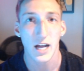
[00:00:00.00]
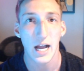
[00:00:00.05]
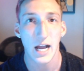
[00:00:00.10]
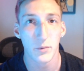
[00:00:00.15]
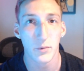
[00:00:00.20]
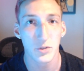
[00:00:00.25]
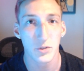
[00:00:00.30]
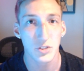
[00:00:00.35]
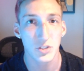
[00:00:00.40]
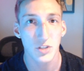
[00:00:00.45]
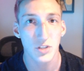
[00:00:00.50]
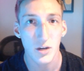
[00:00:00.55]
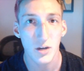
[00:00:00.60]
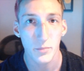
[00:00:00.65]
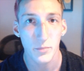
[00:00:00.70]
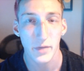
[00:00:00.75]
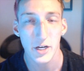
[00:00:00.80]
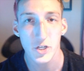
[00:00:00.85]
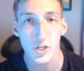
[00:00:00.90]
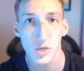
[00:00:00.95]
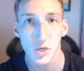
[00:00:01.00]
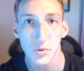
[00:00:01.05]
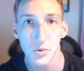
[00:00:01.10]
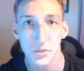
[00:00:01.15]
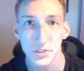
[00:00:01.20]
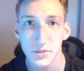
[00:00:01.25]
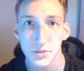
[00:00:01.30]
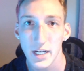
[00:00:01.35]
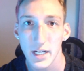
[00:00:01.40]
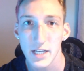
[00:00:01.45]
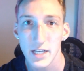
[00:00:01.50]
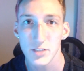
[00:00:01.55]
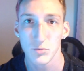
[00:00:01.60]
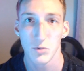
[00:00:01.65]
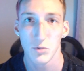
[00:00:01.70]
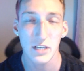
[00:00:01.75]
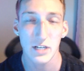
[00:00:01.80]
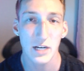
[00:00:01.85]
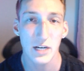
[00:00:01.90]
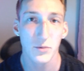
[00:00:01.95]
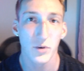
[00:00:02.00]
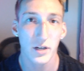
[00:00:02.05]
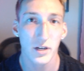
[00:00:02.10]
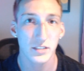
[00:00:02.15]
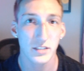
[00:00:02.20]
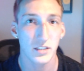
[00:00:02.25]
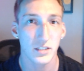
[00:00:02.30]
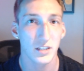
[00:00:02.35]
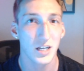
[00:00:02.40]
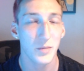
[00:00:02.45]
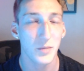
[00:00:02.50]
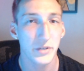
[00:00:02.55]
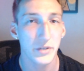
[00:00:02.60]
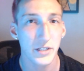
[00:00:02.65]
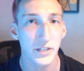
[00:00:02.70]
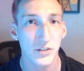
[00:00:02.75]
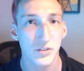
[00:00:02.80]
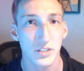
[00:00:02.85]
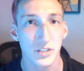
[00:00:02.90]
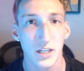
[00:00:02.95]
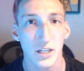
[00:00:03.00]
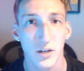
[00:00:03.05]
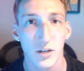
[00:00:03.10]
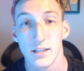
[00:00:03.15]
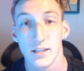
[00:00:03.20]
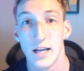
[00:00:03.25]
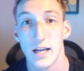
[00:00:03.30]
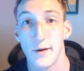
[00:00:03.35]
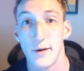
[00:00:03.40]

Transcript: I will start by showing you guys where I was a couple years ago.